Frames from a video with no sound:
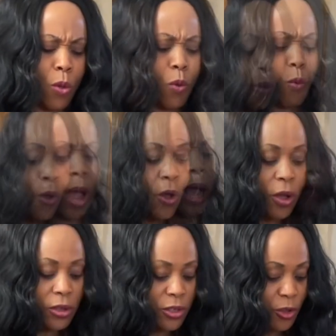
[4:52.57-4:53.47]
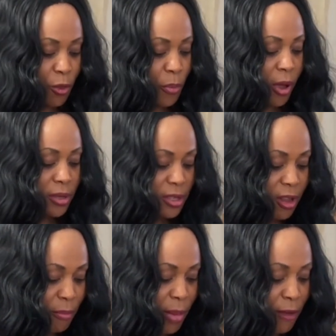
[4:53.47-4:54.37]
Wow. So box
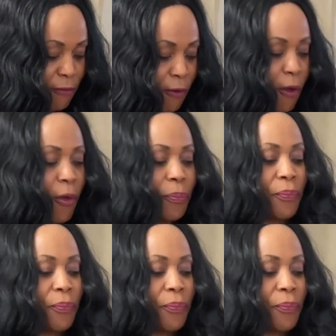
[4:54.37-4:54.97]
number four.